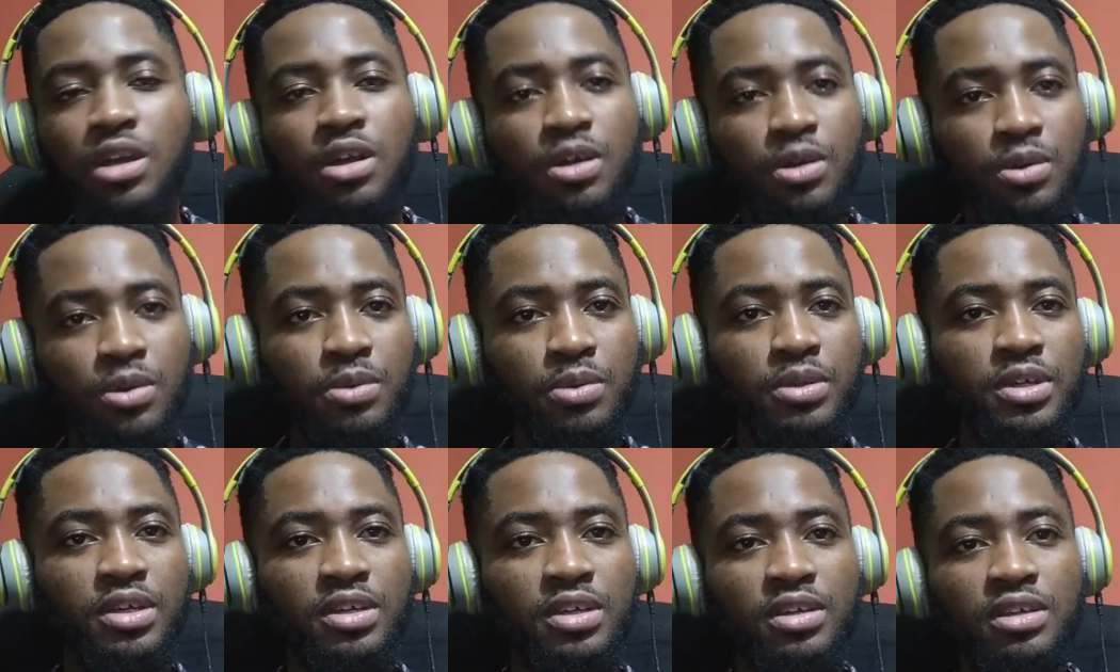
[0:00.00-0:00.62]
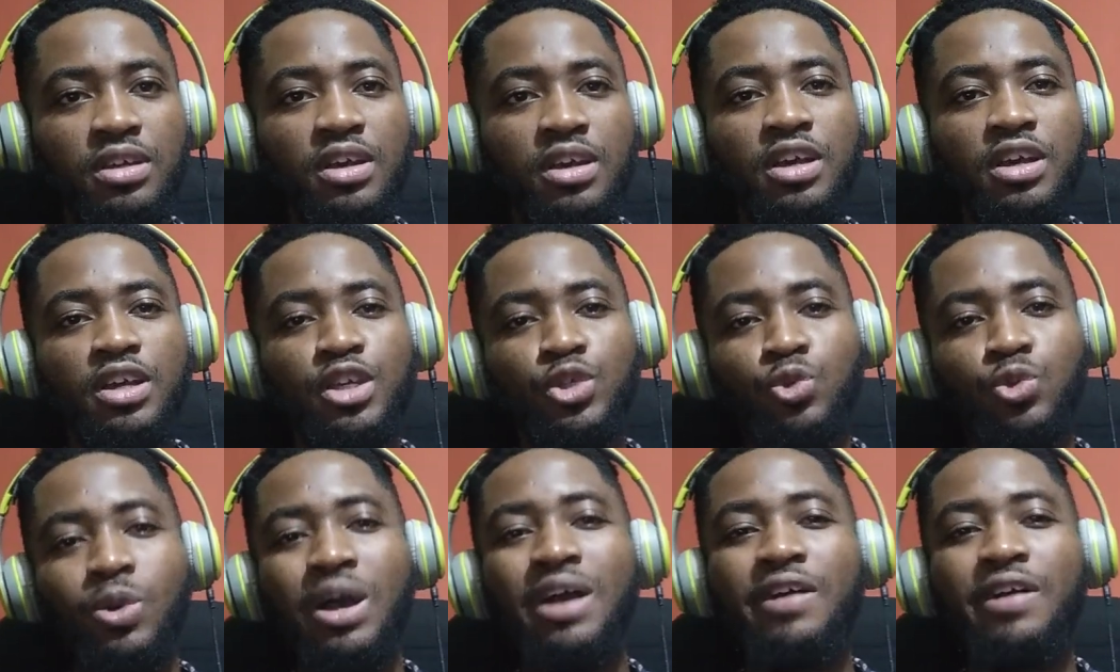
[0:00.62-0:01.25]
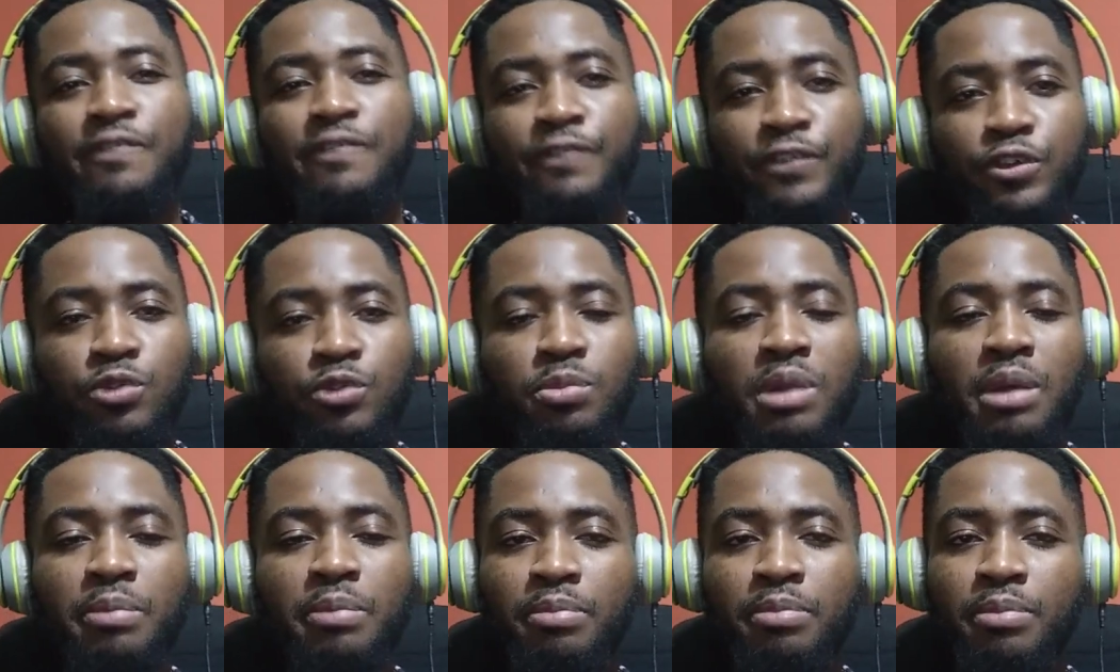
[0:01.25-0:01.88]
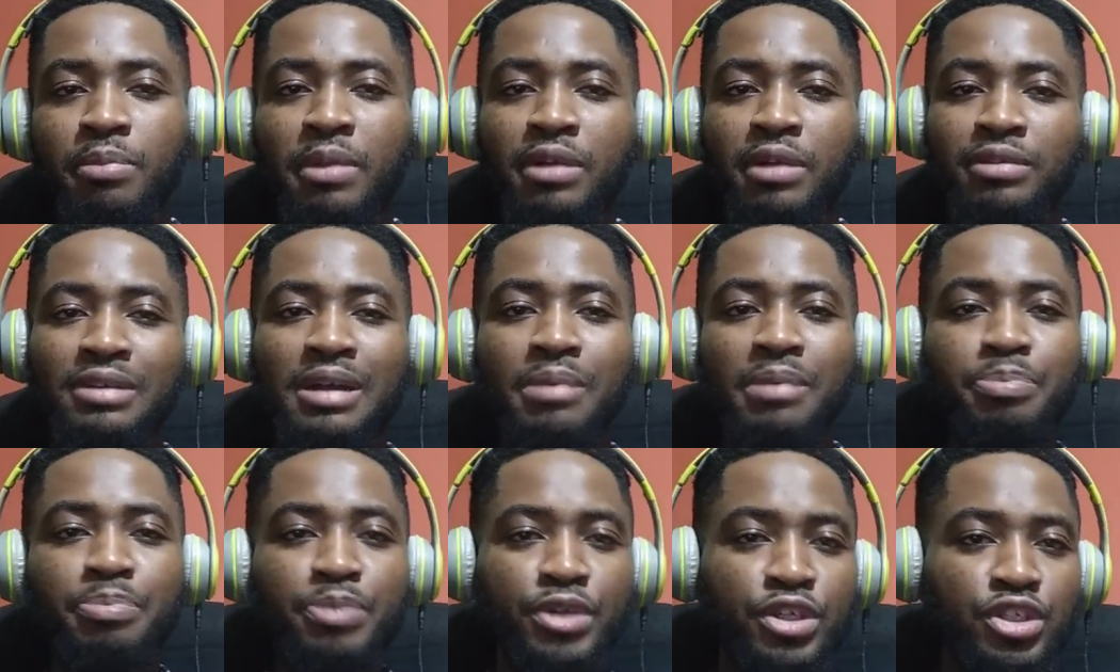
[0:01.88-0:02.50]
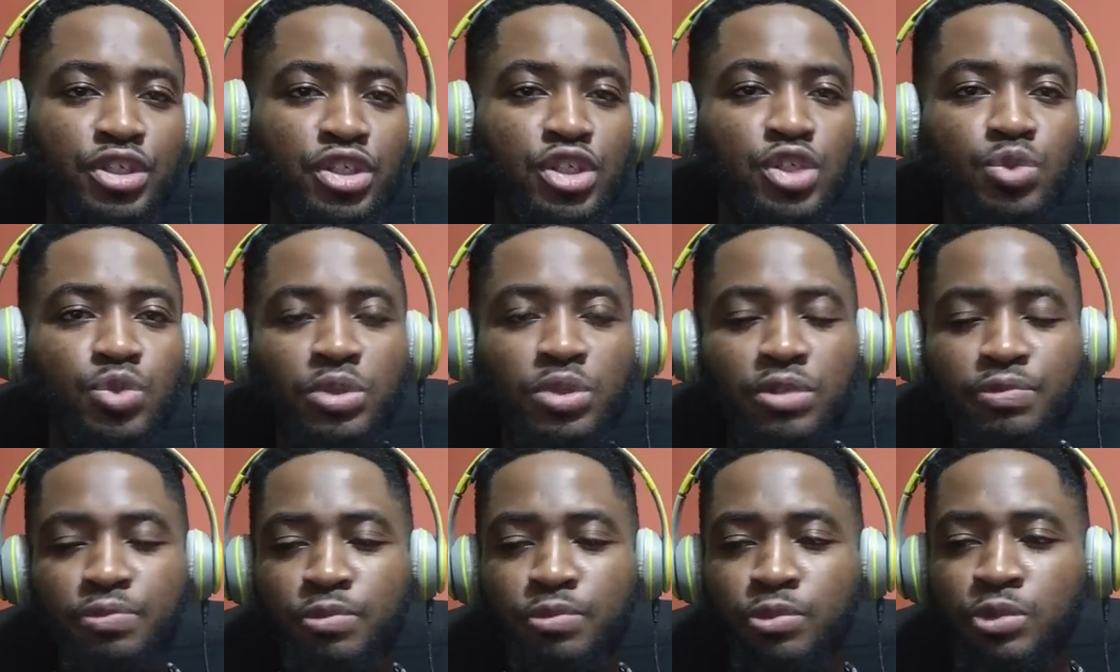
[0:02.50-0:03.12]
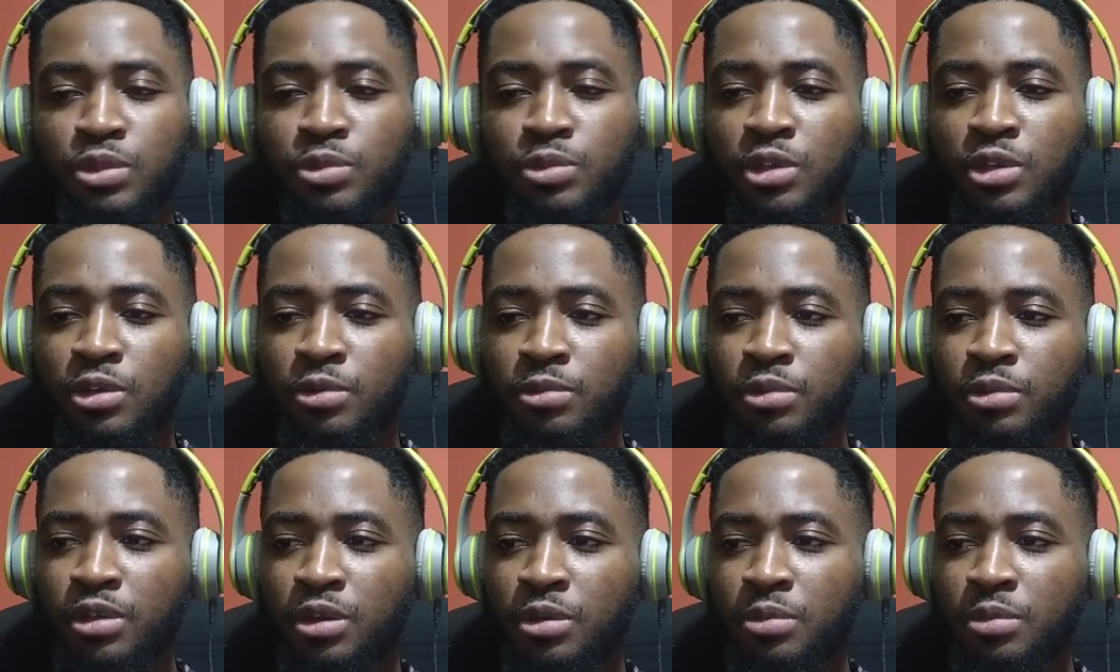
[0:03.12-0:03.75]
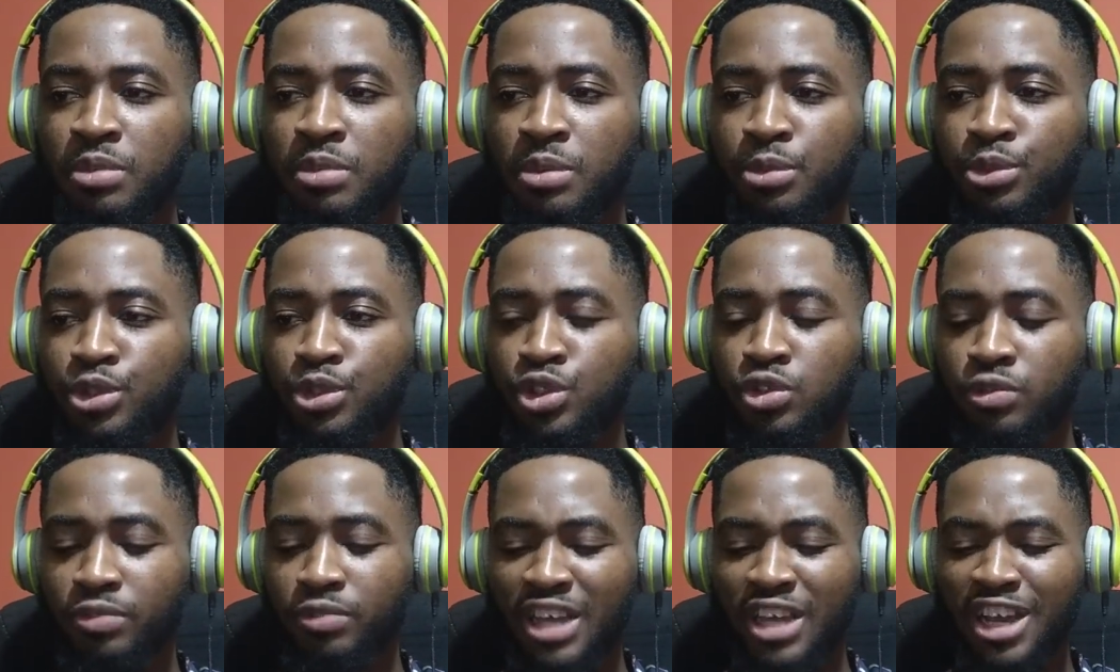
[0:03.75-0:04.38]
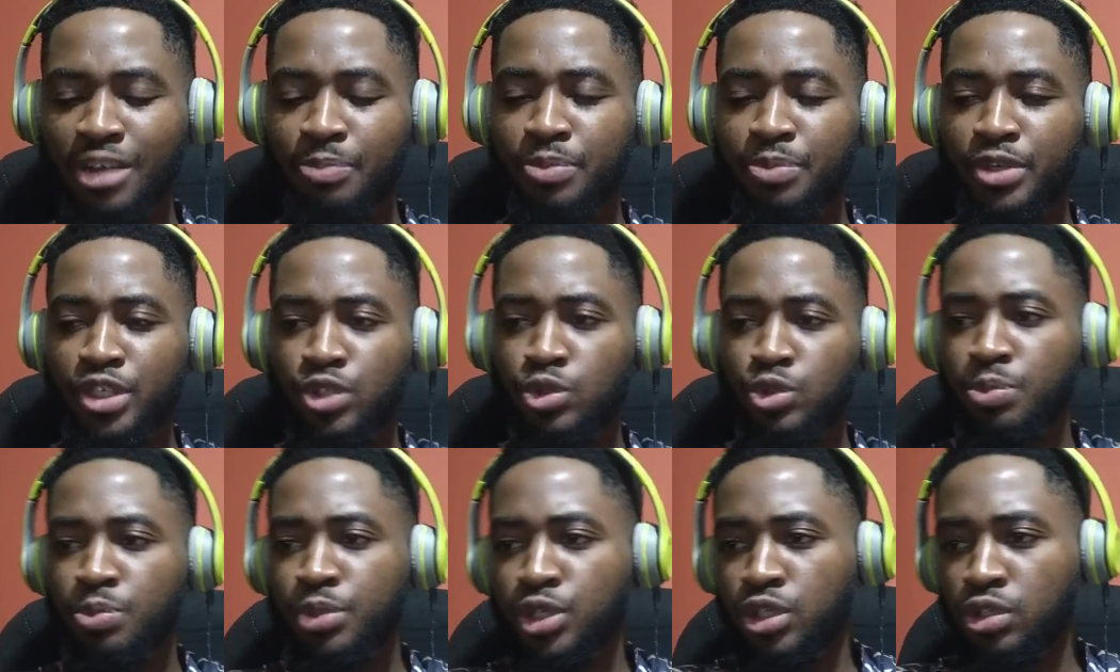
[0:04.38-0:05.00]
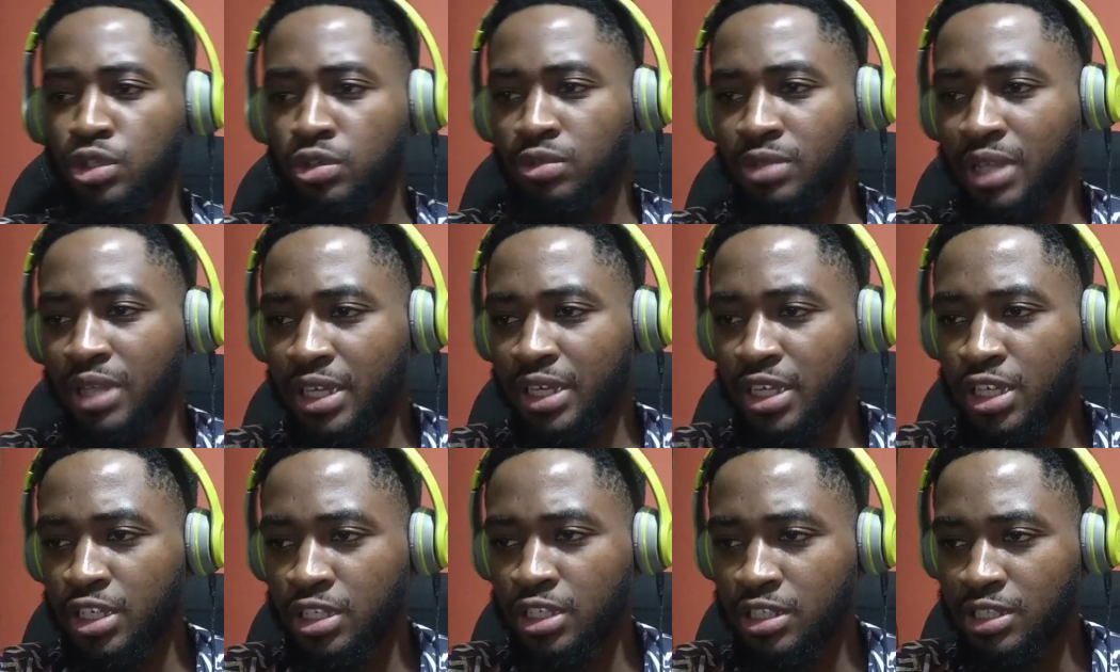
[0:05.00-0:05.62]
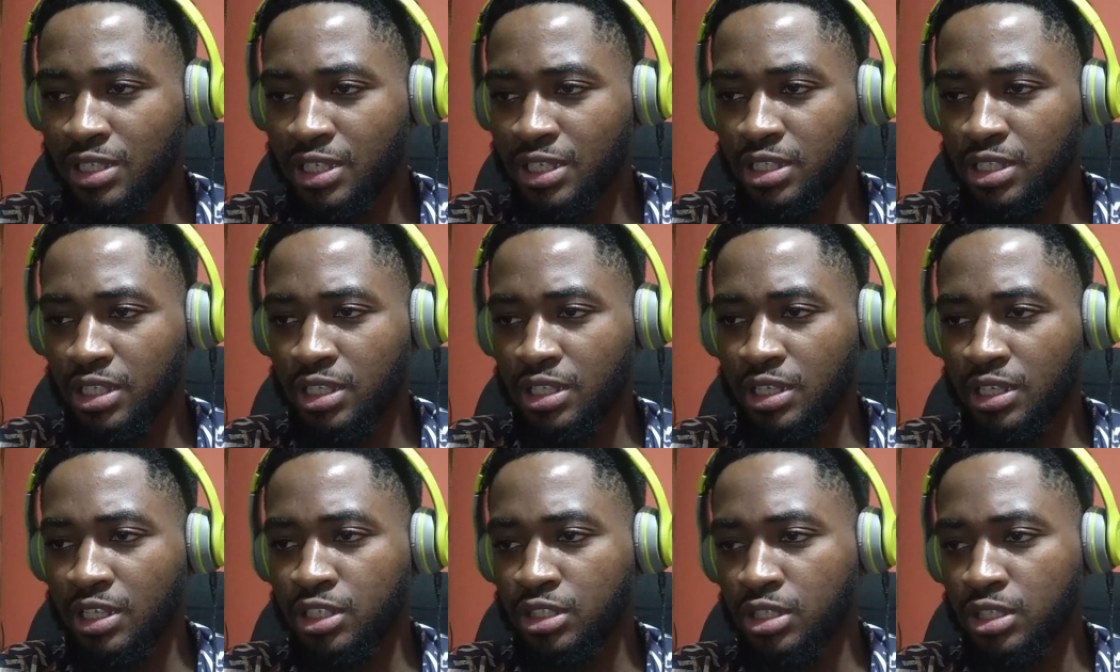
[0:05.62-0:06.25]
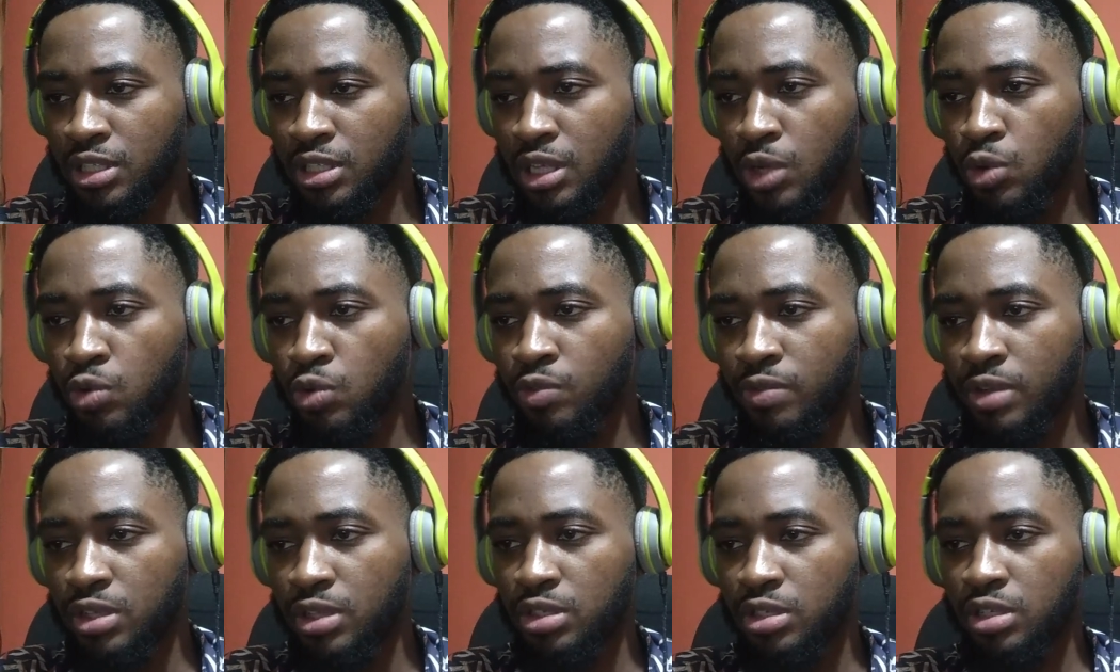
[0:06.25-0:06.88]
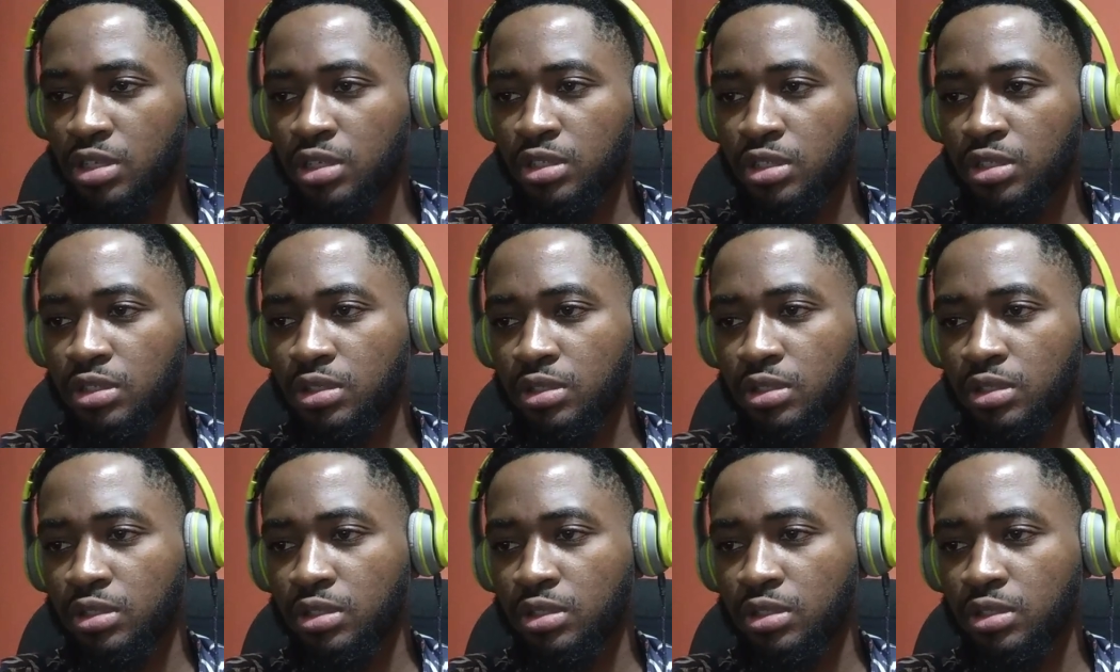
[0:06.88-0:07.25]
Okay, it's why I feel my rap pages with memories of dark pages, with pictures of dark ages. Let's take that whole verse again.